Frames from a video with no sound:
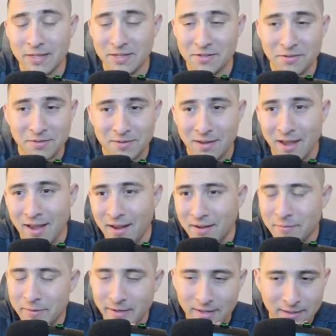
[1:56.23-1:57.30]
insane
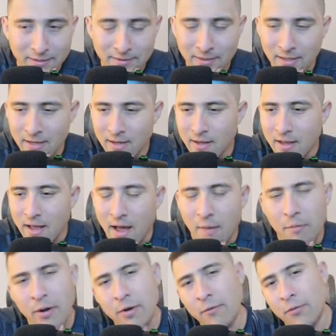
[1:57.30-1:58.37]
because I'm
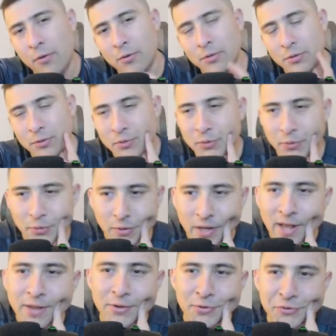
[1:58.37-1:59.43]
one of those who
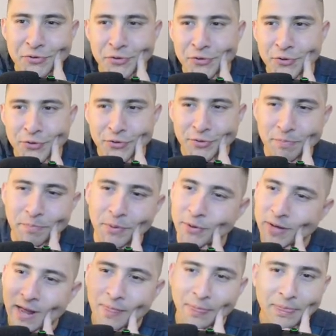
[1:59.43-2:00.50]
I used to just
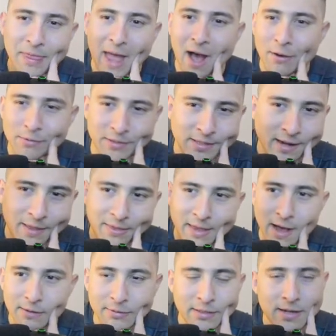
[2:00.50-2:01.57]
put a thousand, a
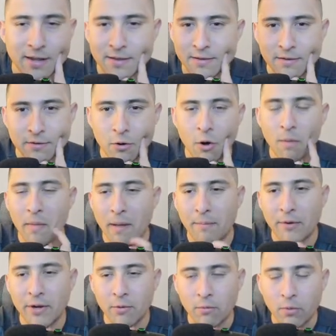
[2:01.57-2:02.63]
thousand, and all my
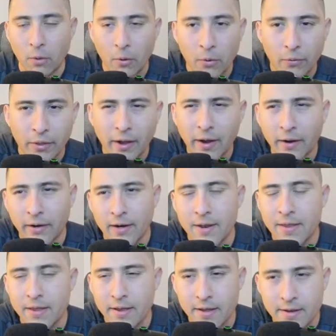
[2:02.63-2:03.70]
money will go there.
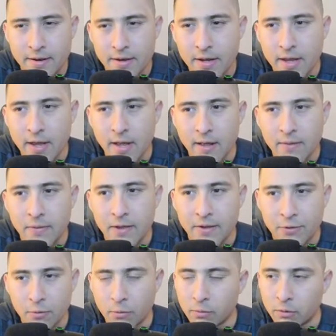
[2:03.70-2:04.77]
And then then
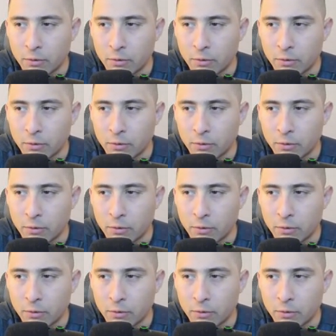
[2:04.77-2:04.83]
you will